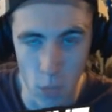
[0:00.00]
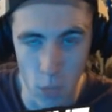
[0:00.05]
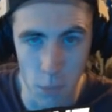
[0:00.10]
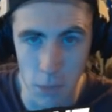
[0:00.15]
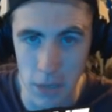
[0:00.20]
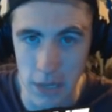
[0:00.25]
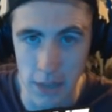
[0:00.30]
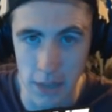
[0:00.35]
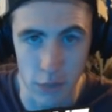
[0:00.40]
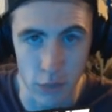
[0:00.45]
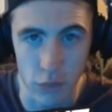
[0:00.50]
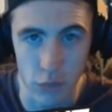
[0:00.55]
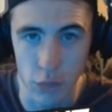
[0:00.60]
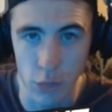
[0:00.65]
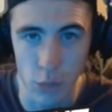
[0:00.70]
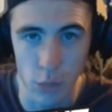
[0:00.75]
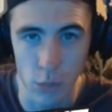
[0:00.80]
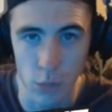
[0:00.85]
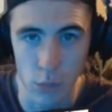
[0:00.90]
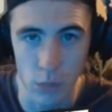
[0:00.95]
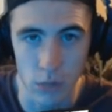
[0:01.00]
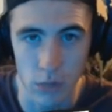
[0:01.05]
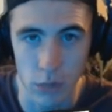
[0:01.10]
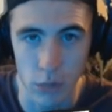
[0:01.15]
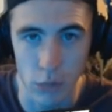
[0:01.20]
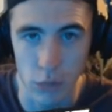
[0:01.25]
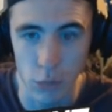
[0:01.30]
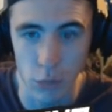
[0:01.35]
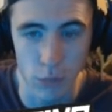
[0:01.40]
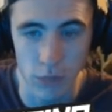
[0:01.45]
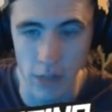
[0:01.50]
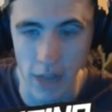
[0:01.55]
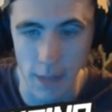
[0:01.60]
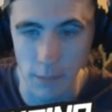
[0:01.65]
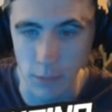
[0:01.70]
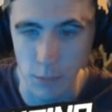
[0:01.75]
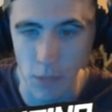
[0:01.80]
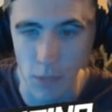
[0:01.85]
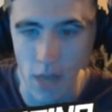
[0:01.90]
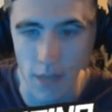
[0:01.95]
boom, another two, two, two
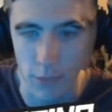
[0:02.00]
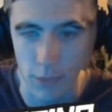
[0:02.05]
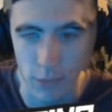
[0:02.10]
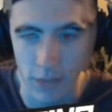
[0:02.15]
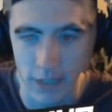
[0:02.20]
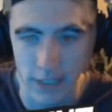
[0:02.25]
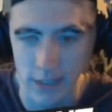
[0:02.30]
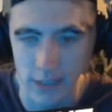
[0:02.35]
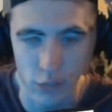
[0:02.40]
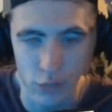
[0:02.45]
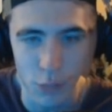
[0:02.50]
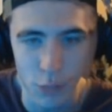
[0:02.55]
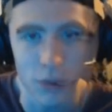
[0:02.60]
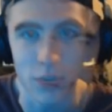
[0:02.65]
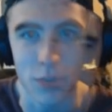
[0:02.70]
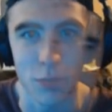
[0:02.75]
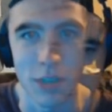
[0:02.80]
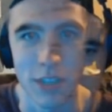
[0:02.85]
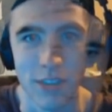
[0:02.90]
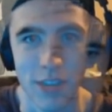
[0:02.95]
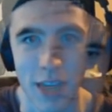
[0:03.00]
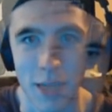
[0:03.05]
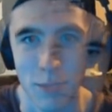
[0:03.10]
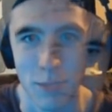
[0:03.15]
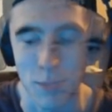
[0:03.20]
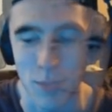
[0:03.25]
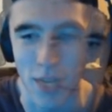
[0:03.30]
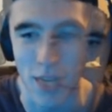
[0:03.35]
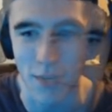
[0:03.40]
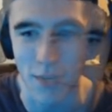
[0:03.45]
times profit, right? The two or three times yeah.